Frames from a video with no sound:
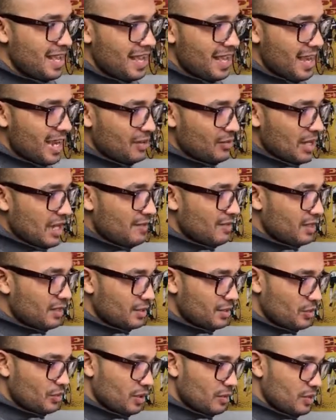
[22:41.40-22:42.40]
And we have the
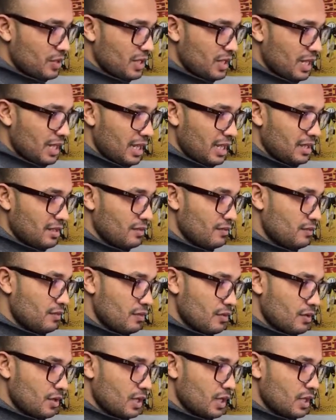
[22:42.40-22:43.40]
description again
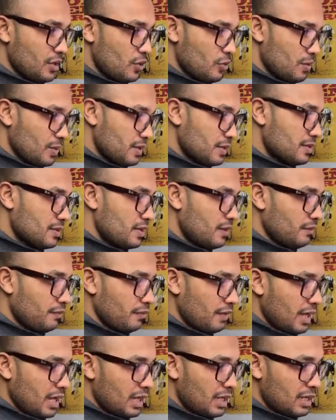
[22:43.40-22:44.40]
for human stuff
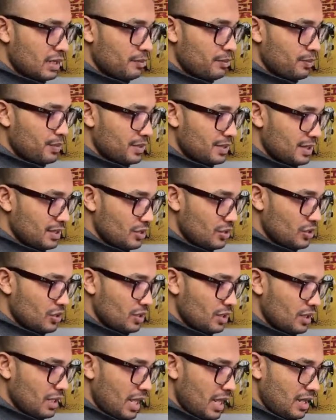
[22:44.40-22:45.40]
and the
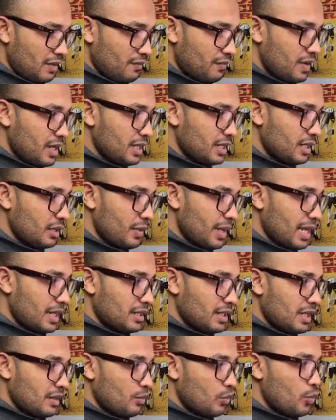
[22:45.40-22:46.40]
position, and finally we end
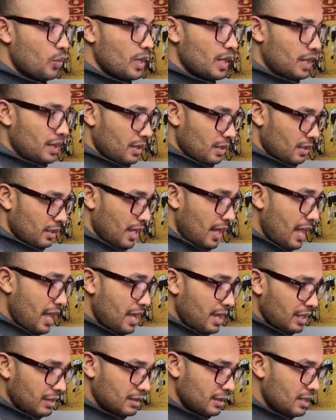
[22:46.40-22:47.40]
up with an
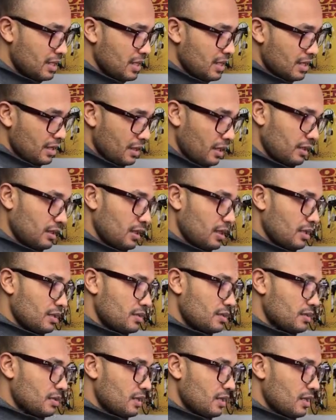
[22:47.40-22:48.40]
add, that
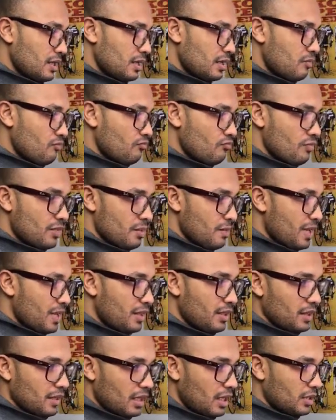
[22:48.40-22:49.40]
is the
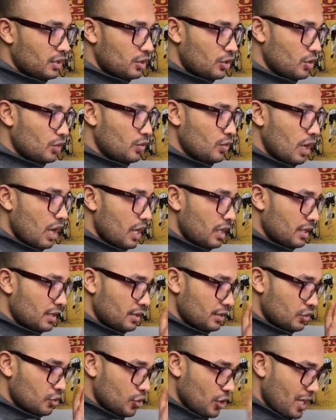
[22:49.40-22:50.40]
method that do
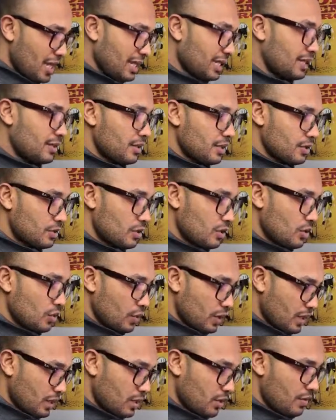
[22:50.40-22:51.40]
inject this
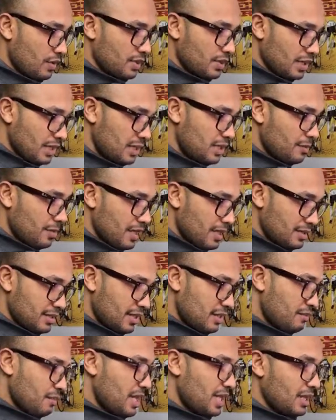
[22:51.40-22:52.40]
hook into the database
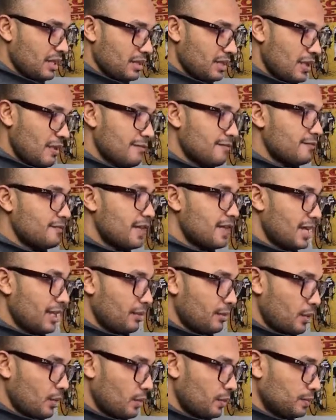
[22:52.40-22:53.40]
and make it
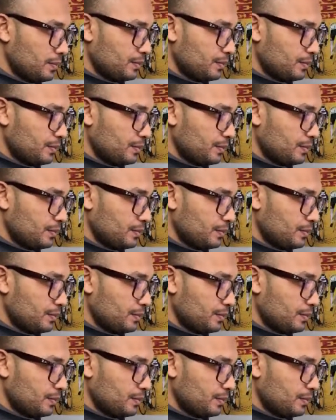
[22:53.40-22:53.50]
available.